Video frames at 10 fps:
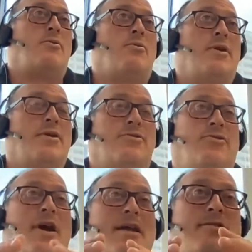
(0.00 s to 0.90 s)
what you're
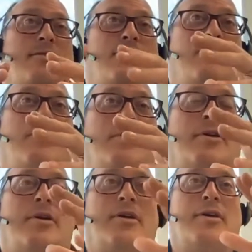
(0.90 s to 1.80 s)
trying to do,
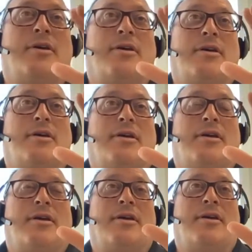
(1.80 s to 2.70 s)

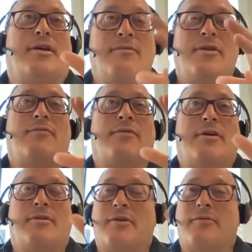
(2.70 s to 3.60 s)
even if
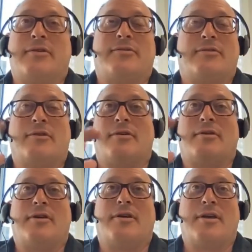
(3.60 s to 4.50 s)
it's
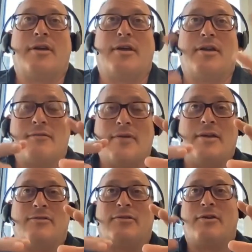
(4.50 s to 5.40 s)

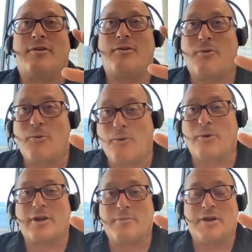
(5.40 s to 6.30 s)
innovation
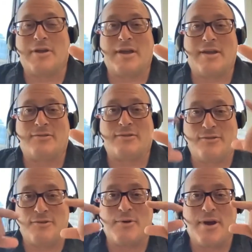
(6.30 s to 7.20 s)
or
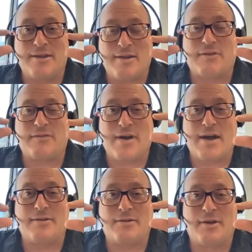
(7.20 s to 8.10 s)
communications, you're right. You have to
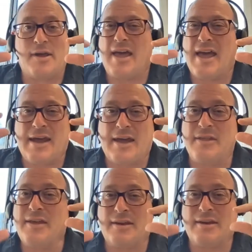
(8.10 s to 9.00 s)
find, and I
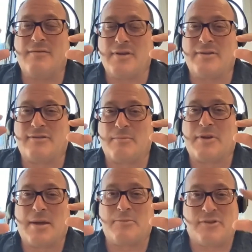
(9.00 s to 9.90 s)
think it even
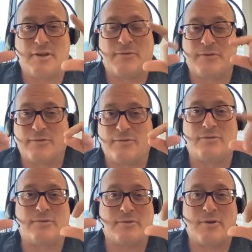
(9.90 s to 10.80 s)
sometimes
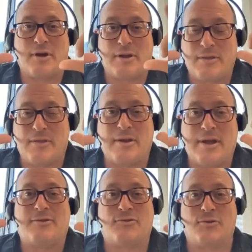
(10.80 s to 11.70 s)
differs on the
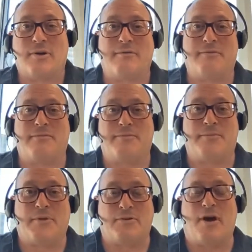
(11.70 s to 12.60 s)
nature of
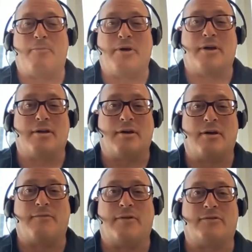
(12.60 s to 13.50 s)
the topic.
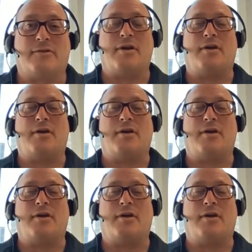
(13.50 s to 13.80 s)
If it's